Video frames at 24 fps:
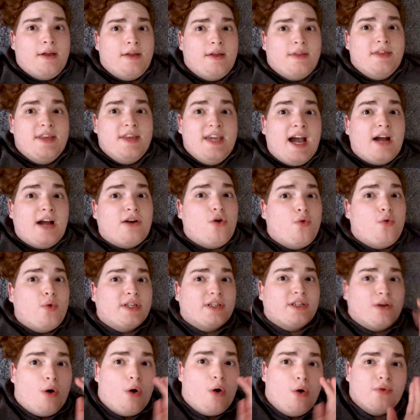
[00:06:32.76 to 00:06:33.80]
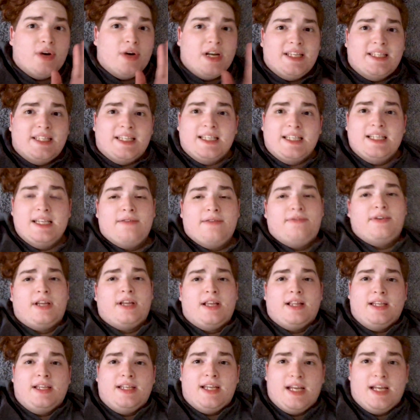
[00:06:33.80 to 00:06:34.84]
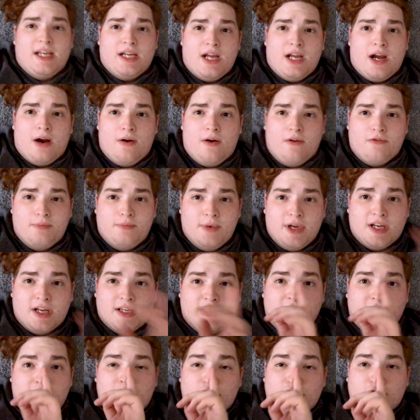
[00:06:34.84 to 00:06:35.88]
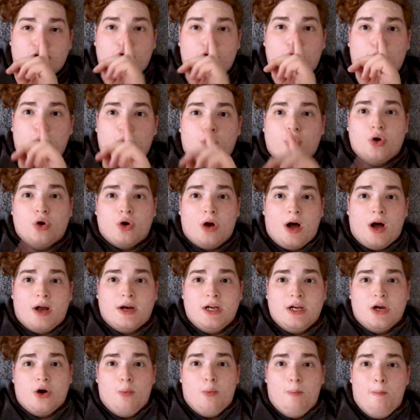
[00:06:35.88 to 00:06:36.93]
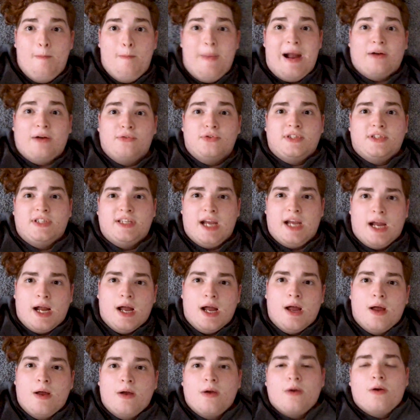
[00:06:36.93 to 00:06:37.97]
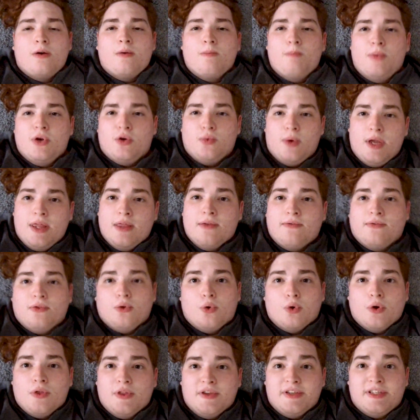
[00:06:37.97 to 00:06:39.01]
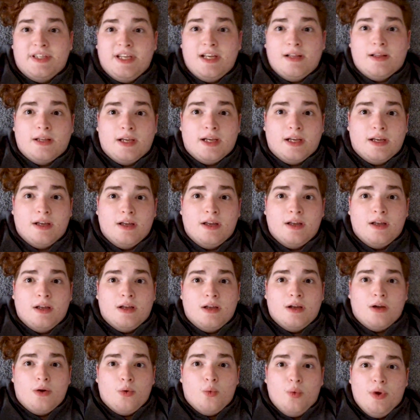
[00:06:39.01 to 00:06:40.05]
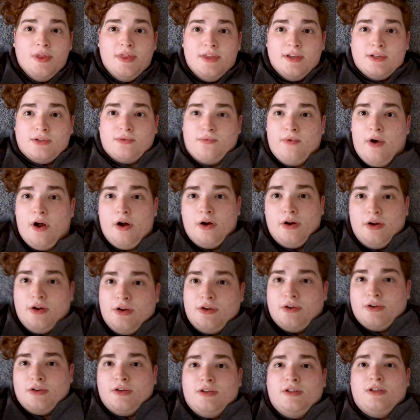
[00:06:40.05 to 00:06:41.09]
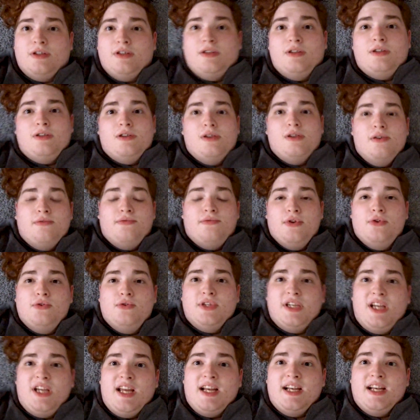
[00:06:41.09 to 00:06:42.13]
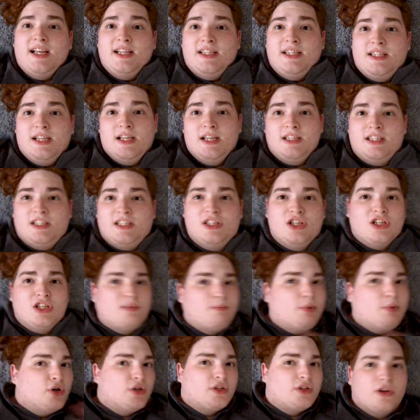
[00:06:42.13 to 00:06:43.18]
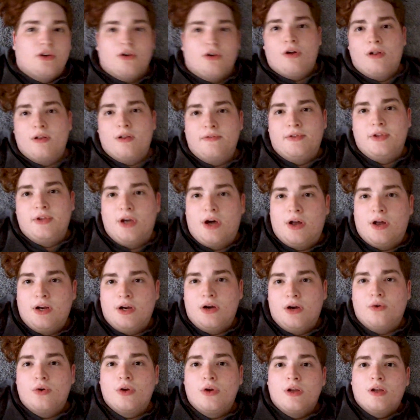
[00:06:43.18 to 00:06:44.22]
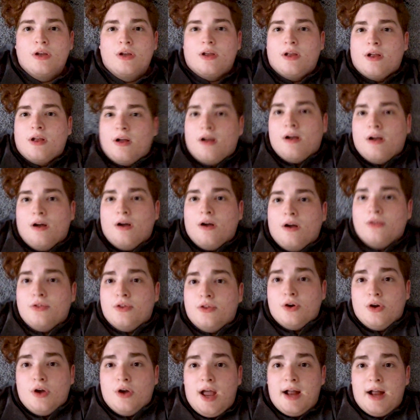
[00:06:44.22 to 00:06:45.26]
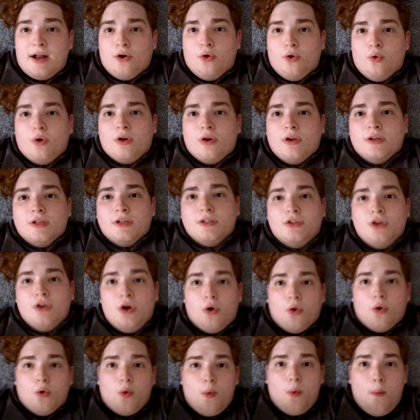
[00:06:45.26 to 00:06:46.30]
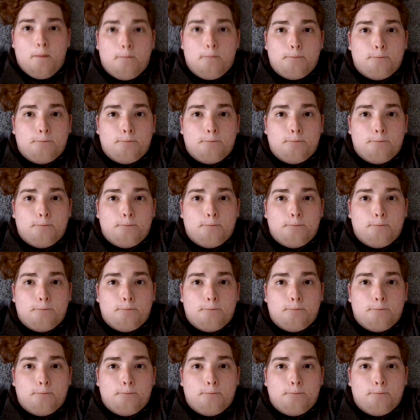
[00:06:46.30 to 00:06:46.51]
the echo is already significantly taken care of because there's no more audio bouncing between the floor and the ceiling with this rug diffusing it. It's dispersing all of the audio, the echo. So